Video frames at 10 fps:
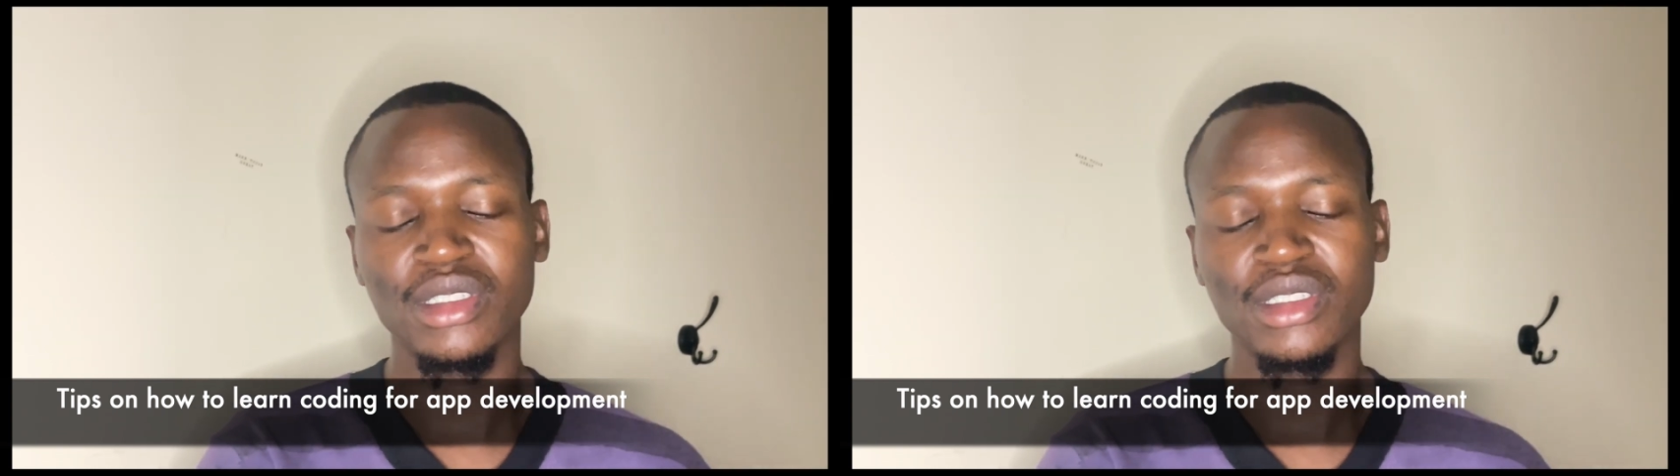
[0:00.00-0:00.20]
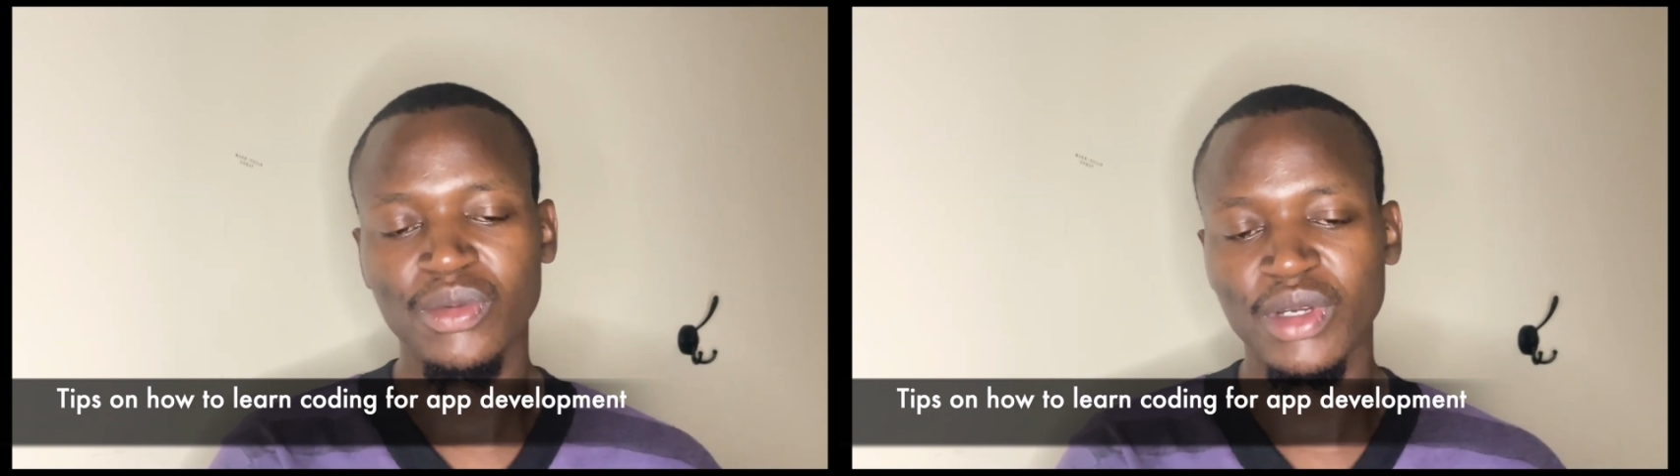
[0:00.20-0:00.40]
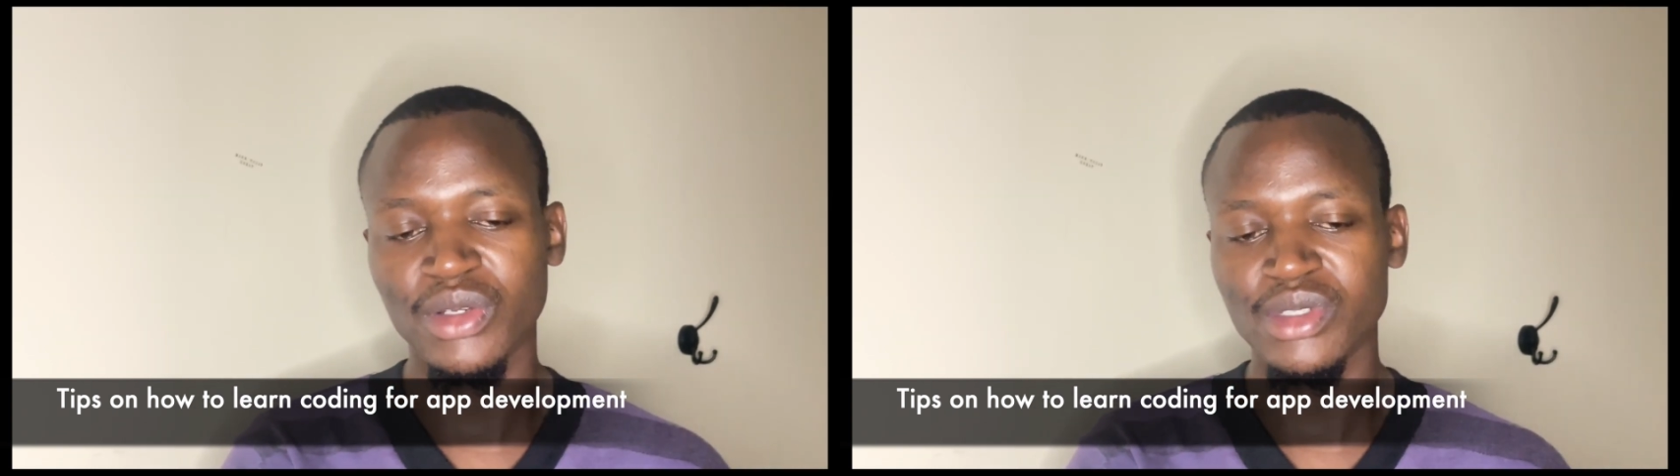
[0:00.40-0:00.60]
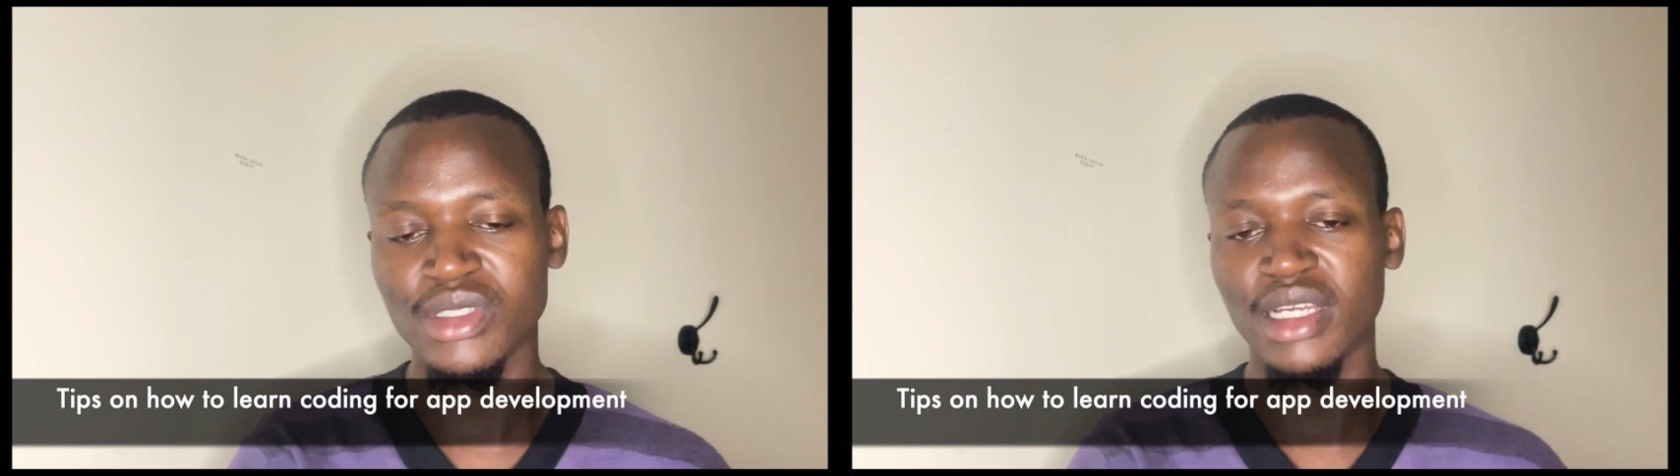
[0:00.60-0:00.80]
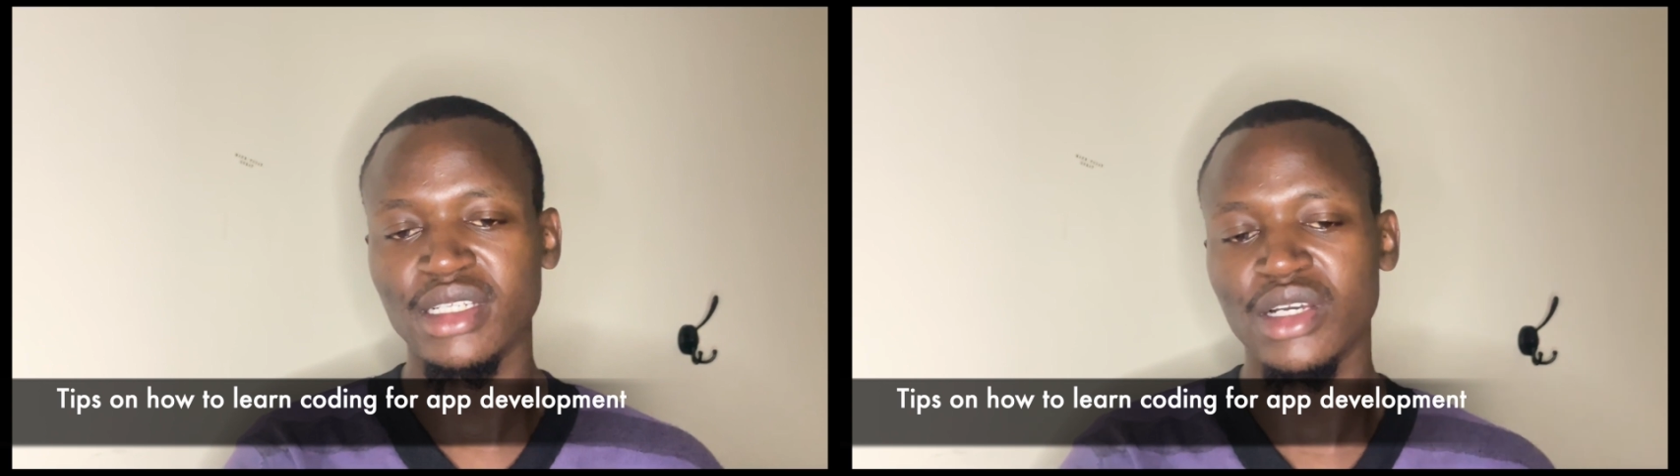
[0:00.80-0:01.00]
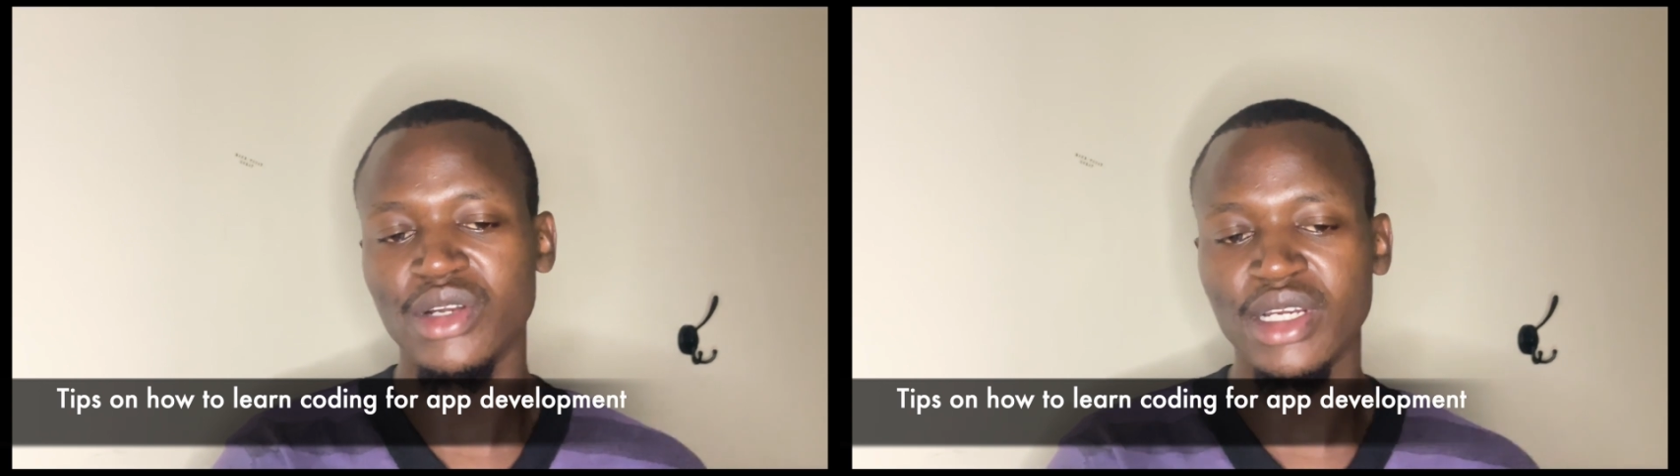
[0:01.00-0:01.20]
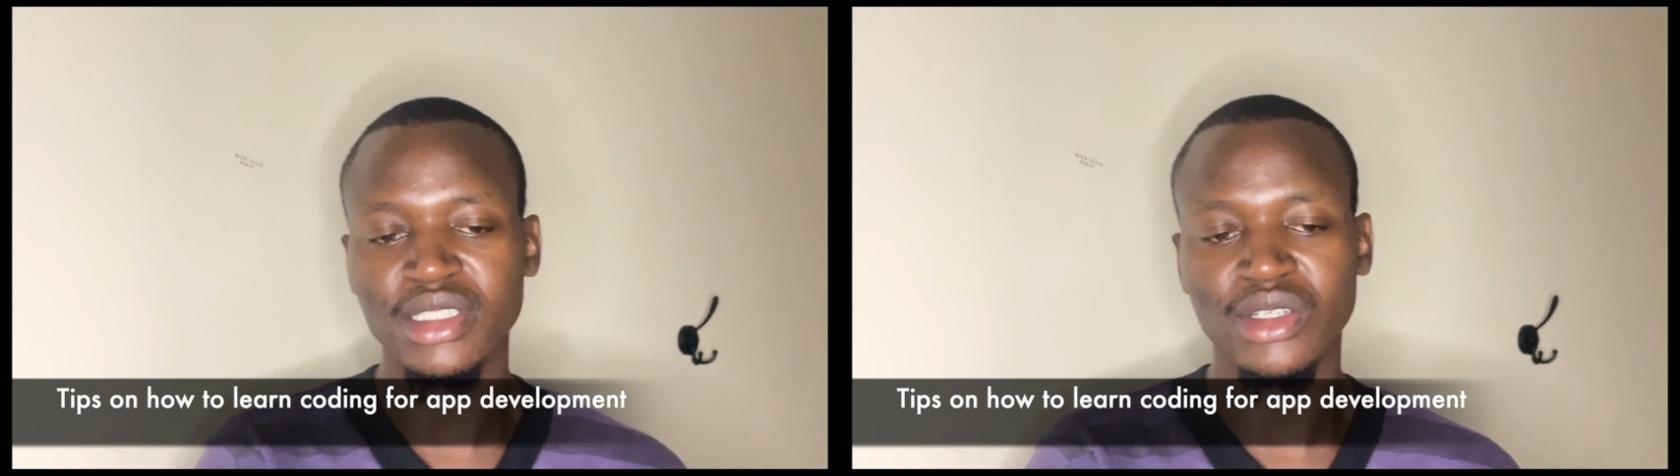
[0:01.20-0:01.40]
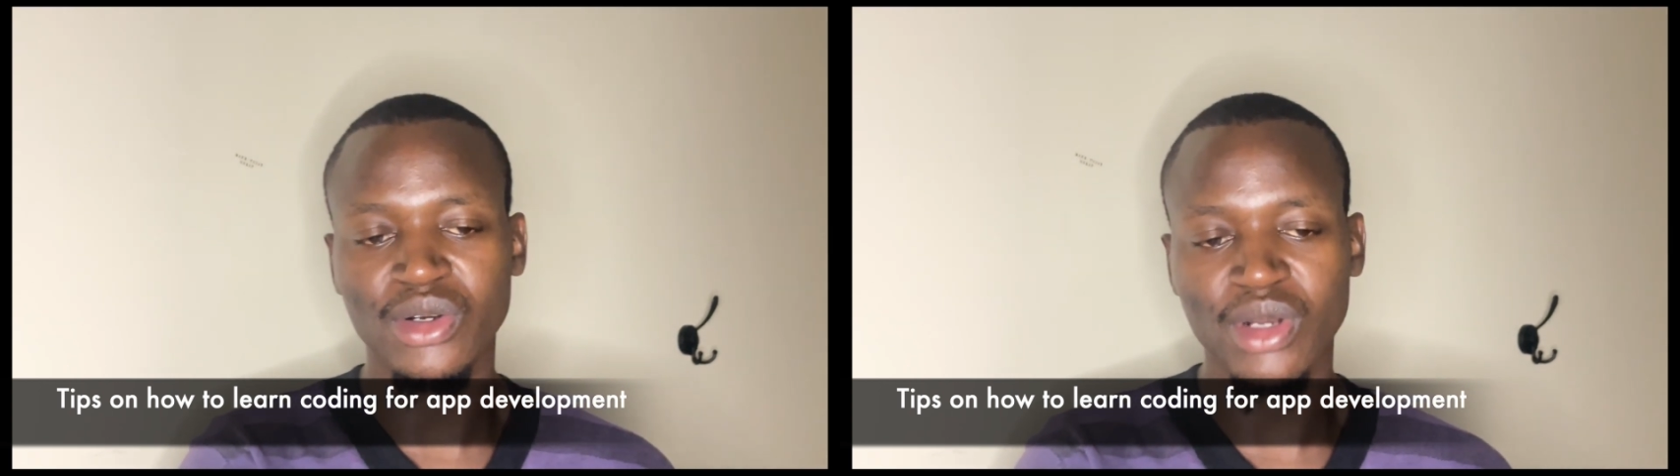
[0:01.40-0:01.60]
when you start now writing
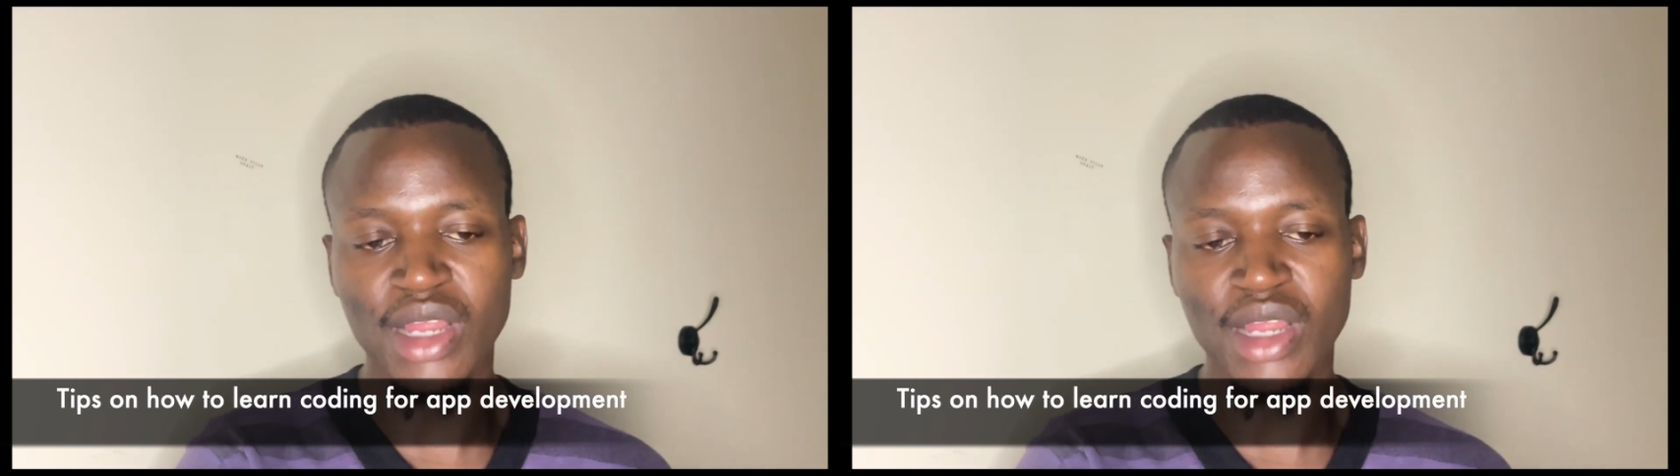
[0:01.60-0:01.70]
code